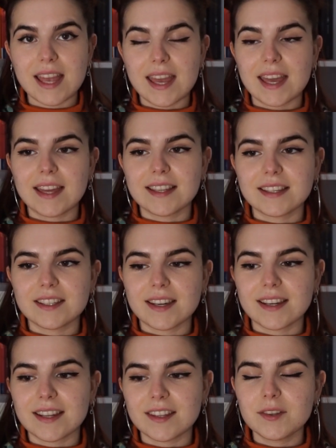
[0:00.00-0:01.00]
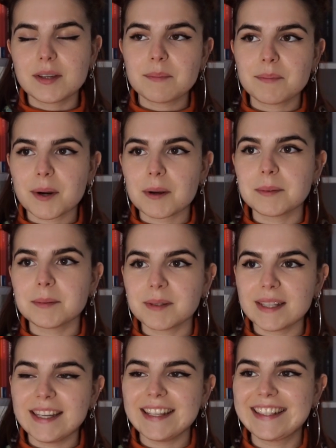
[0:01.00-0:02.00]
And you can
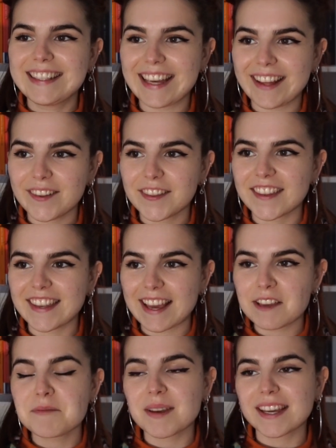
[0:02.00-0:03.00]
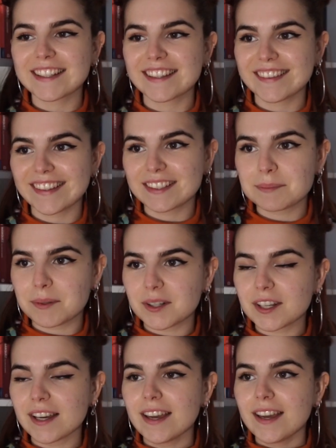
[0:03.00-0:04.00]
probably tell that I picked this
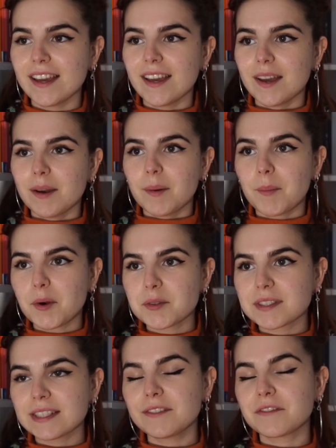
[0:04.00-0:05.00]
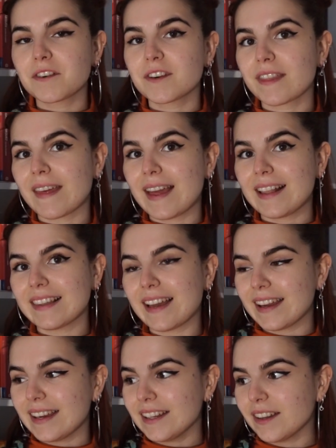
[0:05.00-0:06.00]
book mostly for that
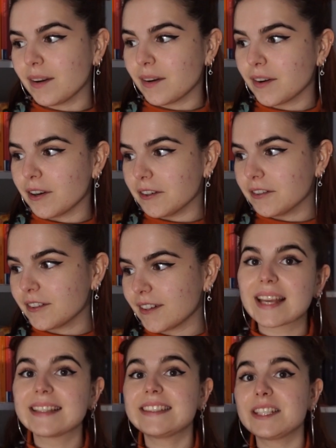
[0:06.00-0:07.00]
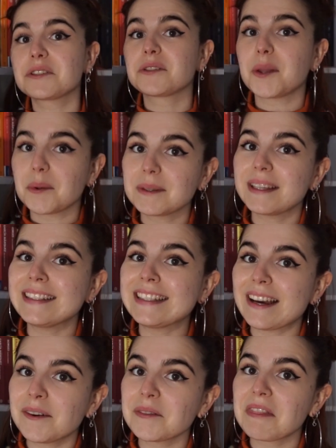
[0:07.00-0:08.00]
line of, I can see you're lonely
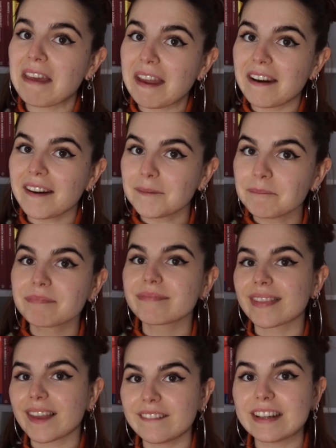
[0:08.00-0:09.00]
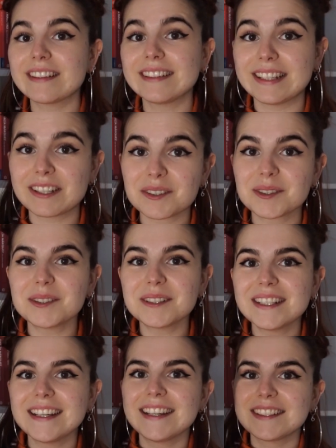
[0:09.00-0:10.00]
down there, very
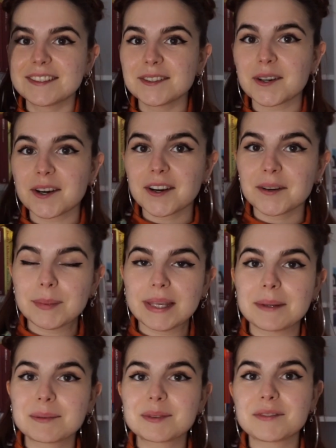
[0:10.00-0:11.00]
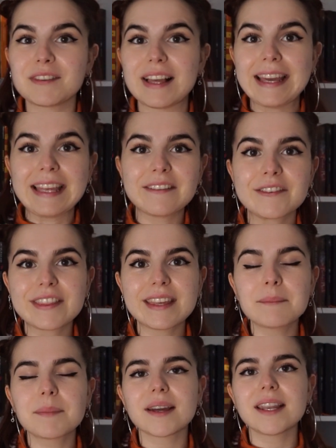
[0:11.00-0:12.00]
literal to her being able to fly and
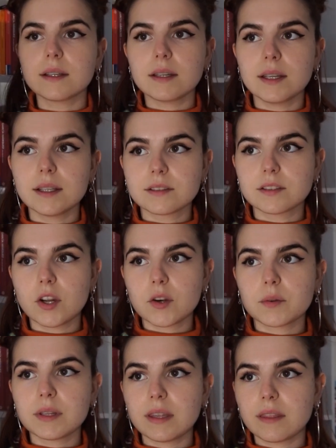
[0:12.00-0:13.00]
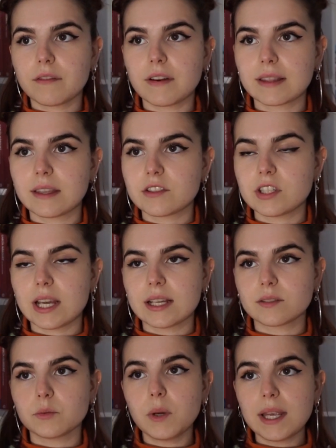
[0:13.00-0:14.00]
everything. But it's not only the fact that she
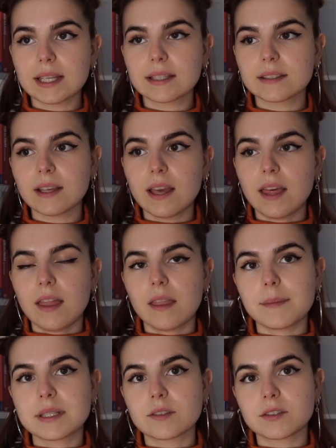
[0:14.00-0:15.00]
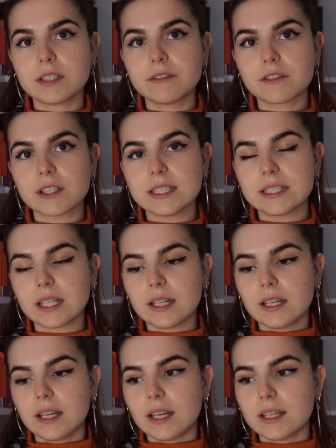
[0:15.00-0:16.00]
has wings that makes her different,
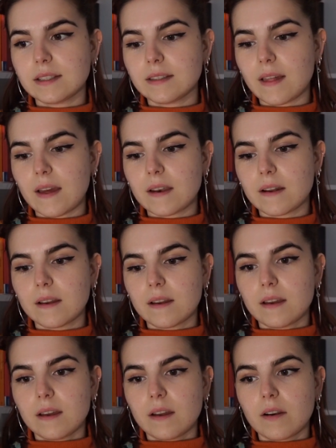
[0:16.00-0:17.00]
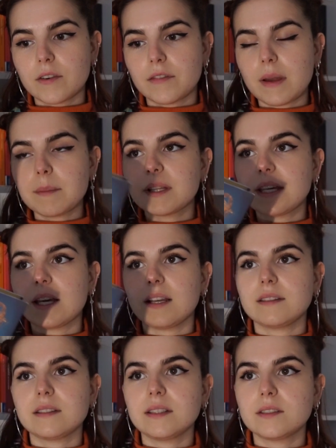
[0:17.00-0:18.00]
is that her family
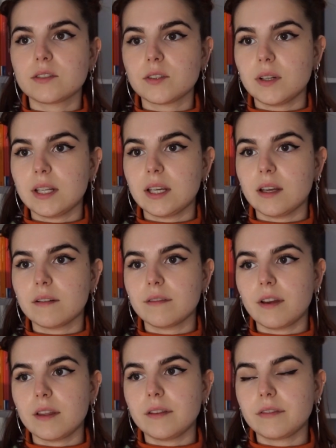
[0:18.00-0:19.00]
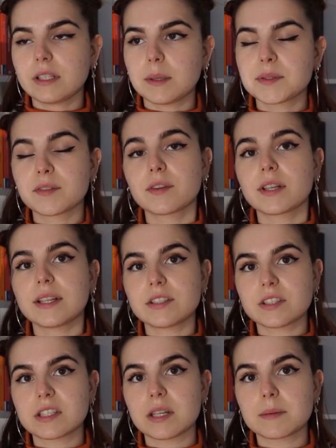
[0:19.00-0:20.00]
has a history of different types of
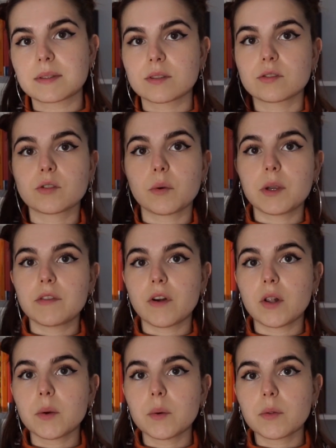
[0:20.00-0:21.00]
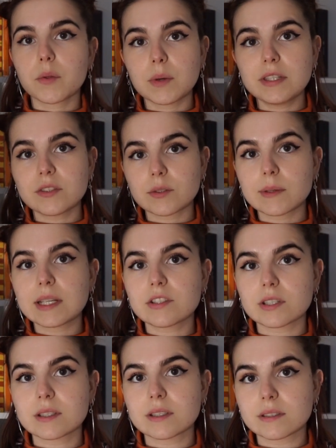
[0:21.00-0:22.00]
relationships. So we follow 3
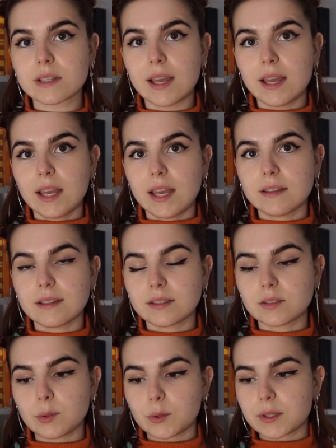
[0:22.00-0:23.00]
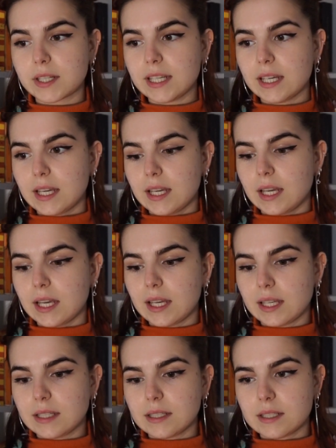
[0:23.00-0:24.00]
generations in this story,
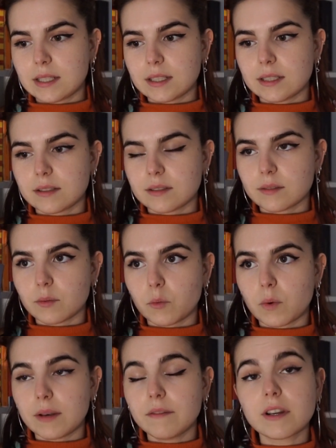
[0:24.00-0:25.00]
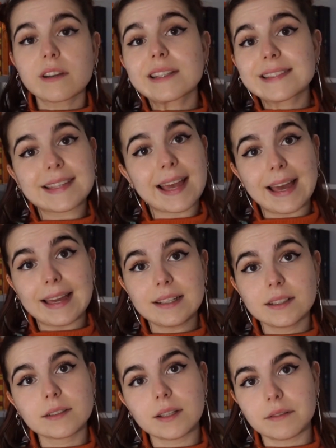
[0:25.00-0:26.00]
and it's one very
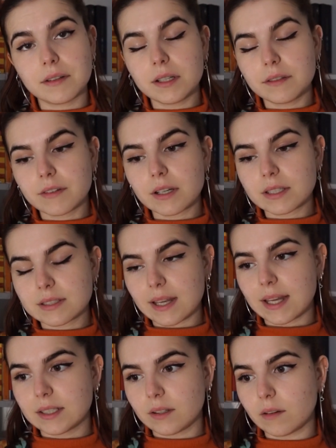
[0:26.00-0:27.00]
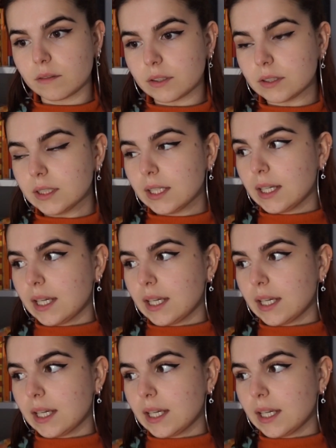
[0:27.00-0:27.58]
sad, a very, very sad novel.